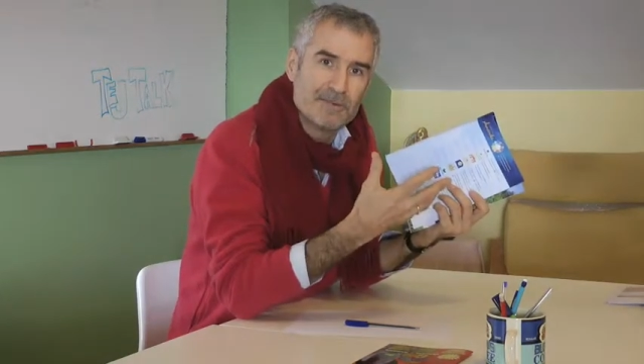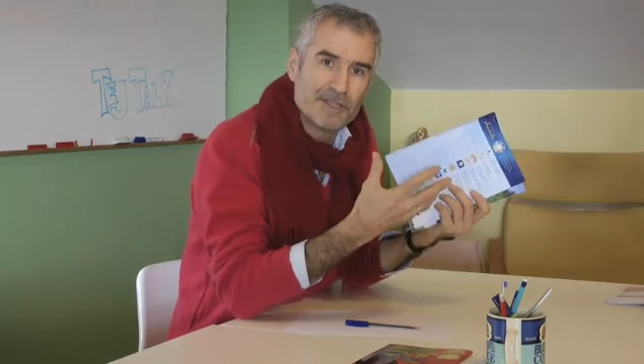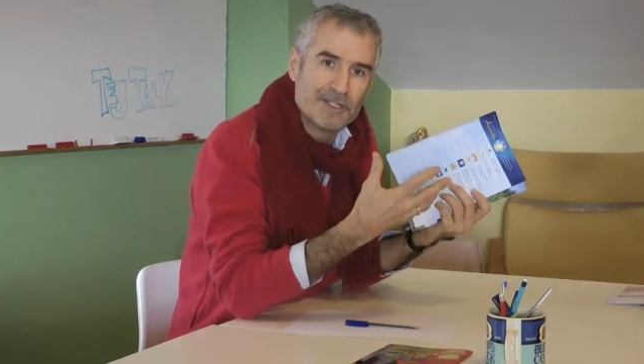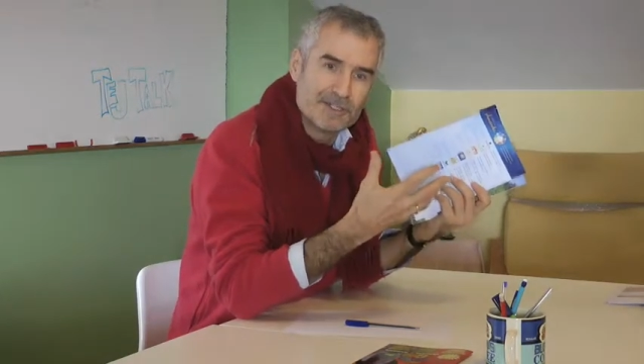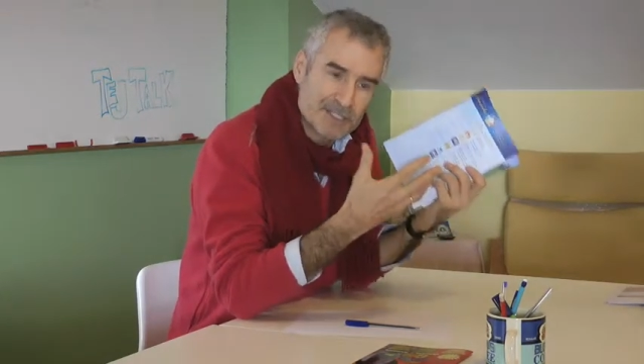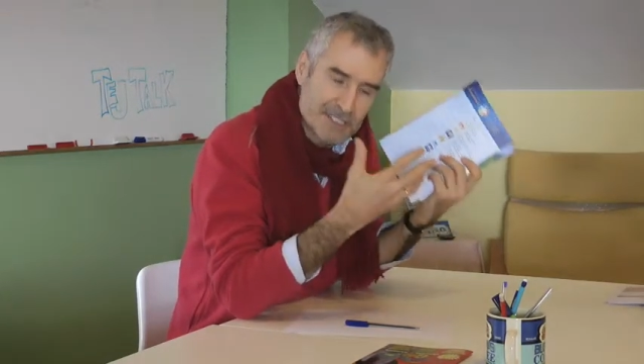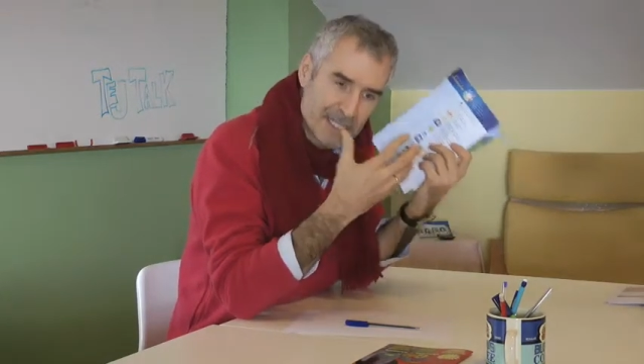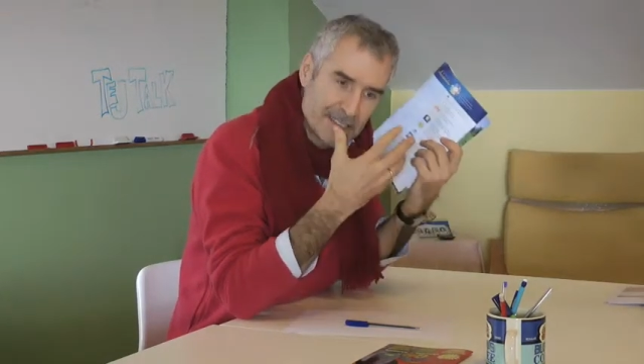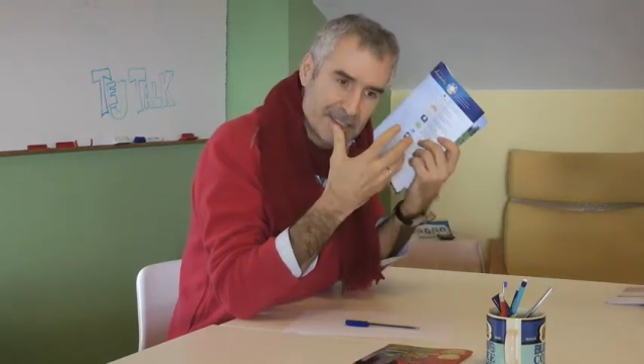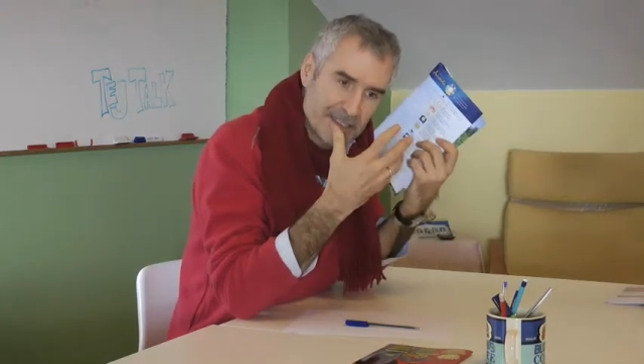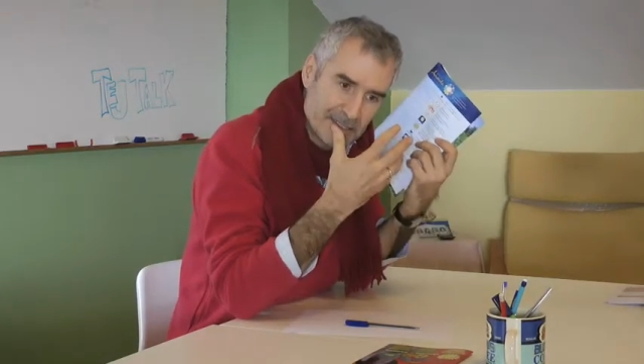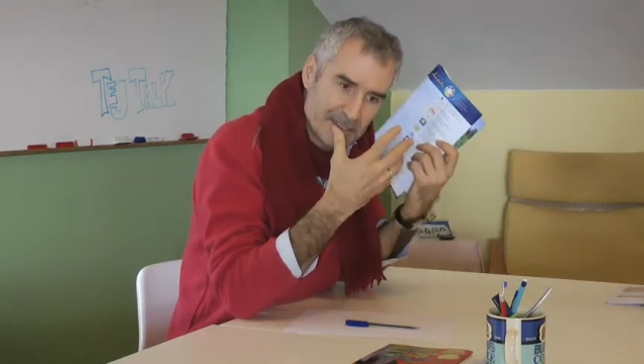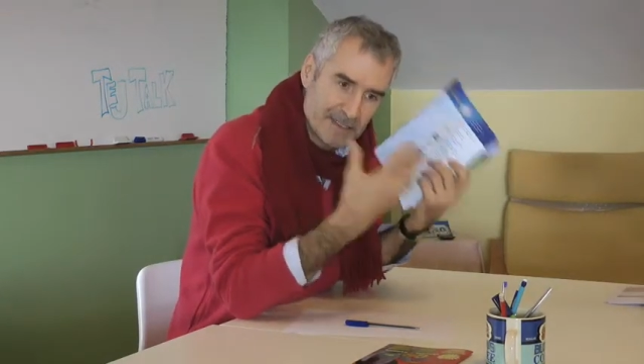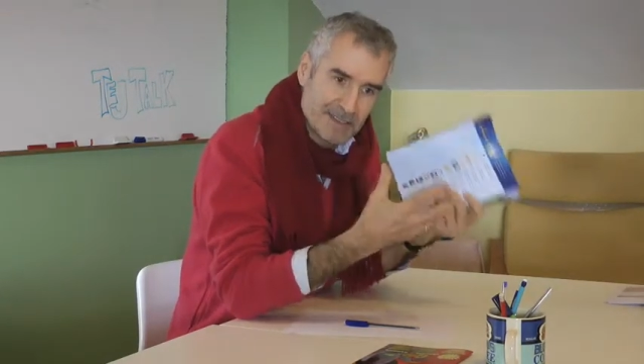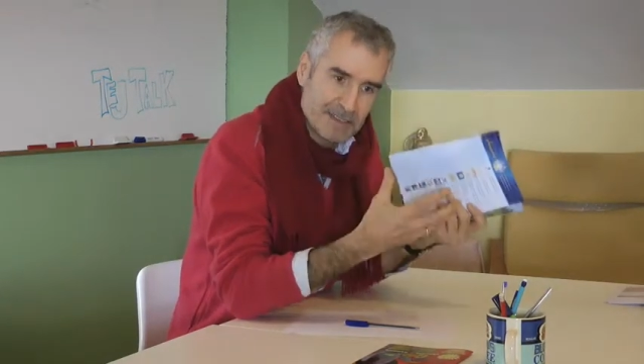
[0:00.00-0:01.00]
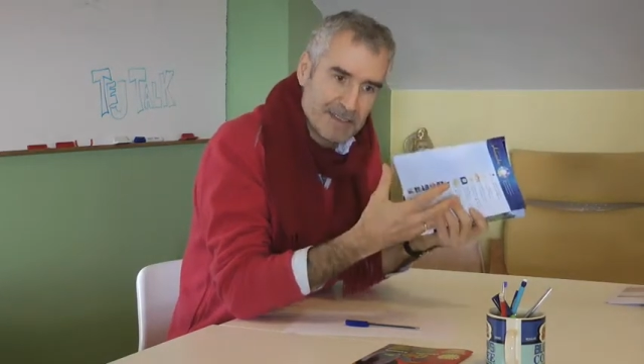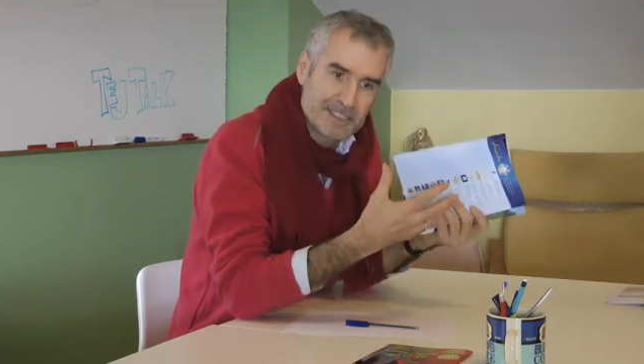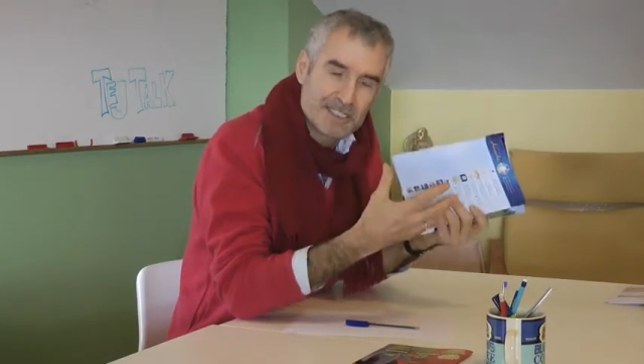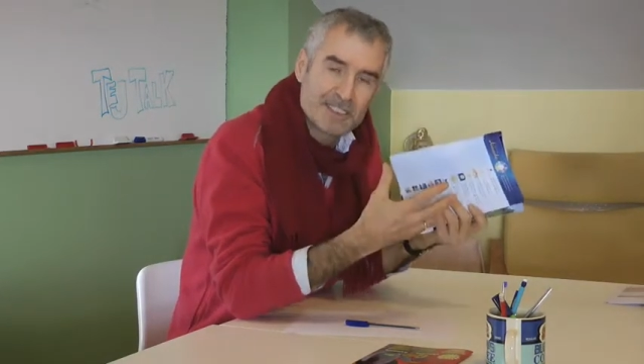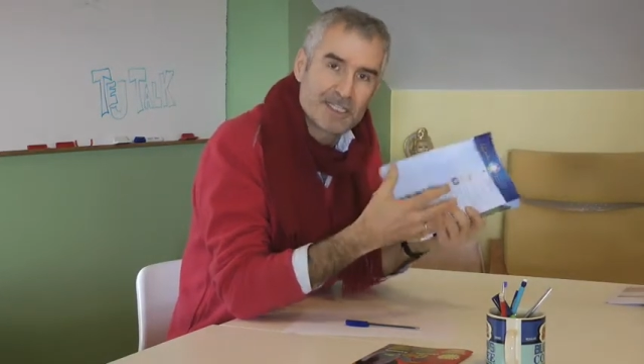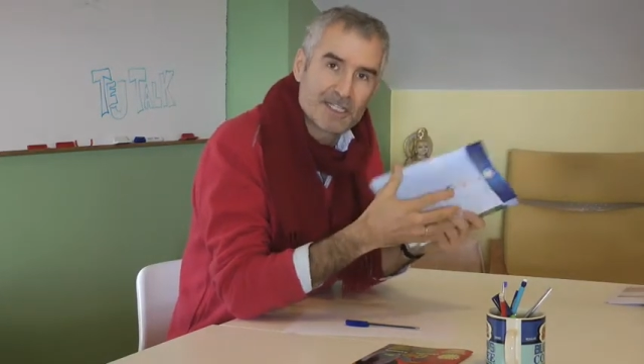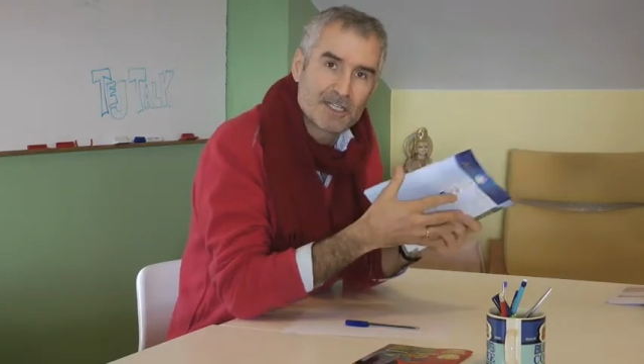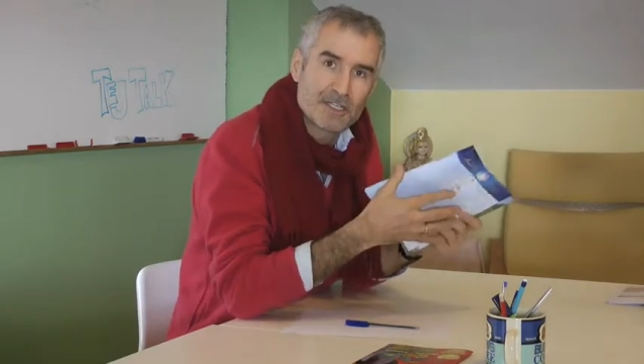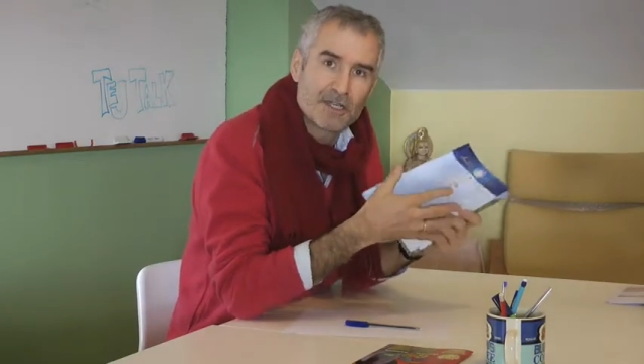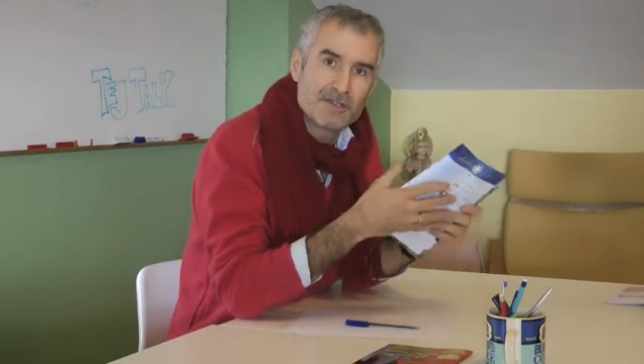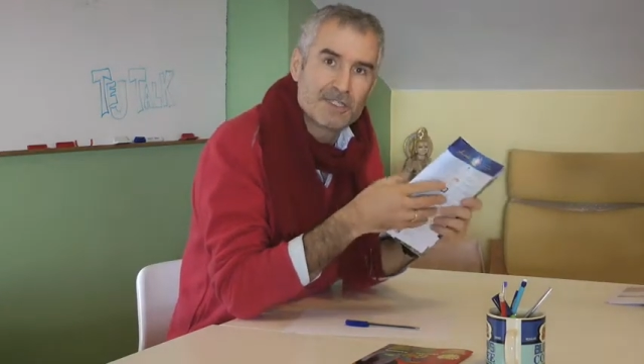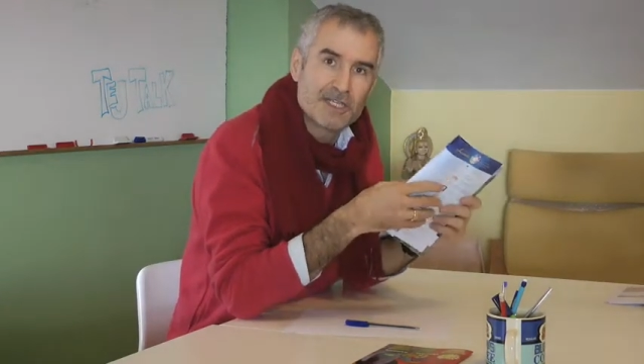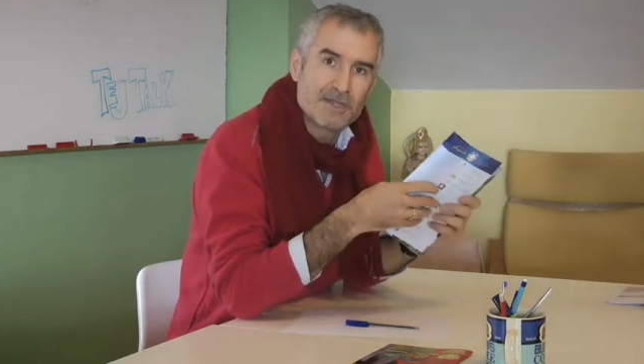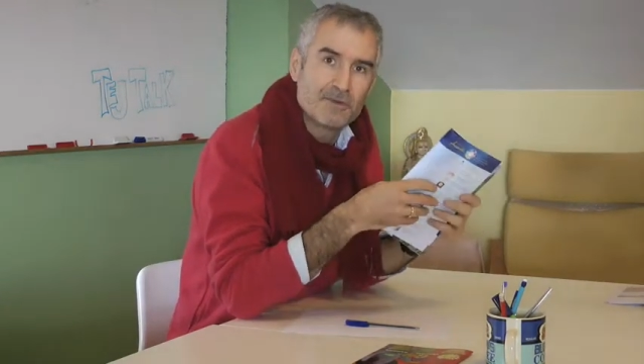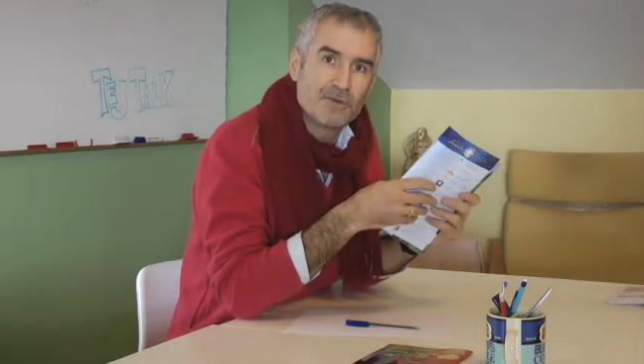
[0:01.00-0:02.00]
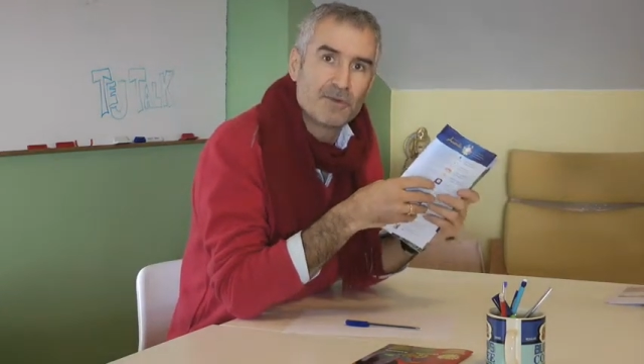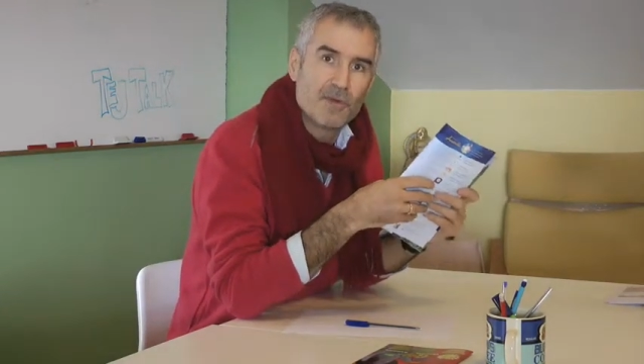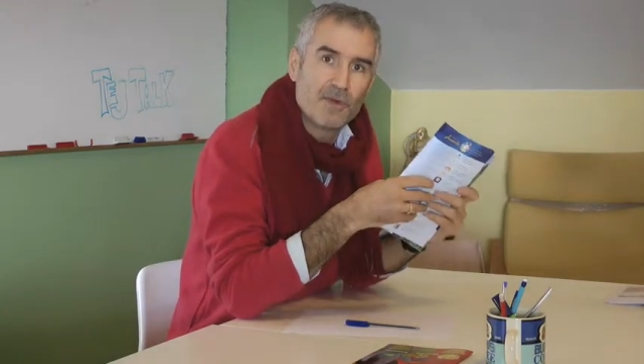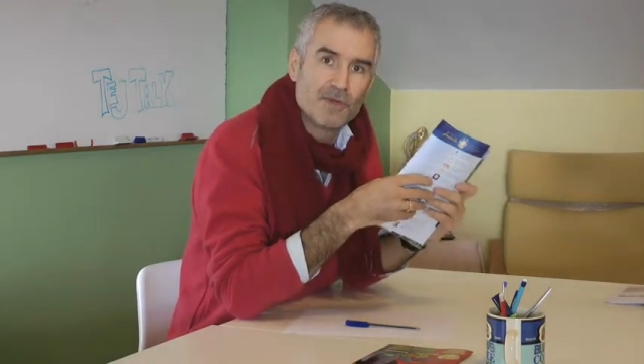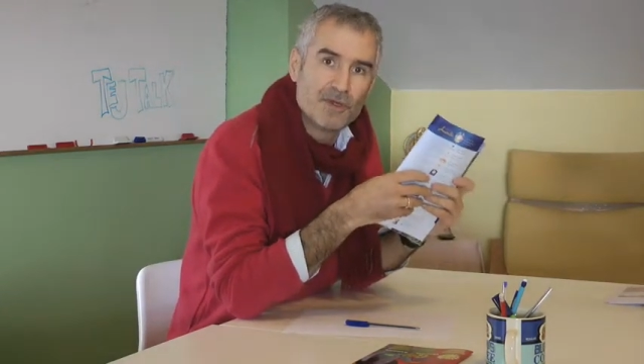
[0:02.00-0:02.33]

where you say, this is the closing.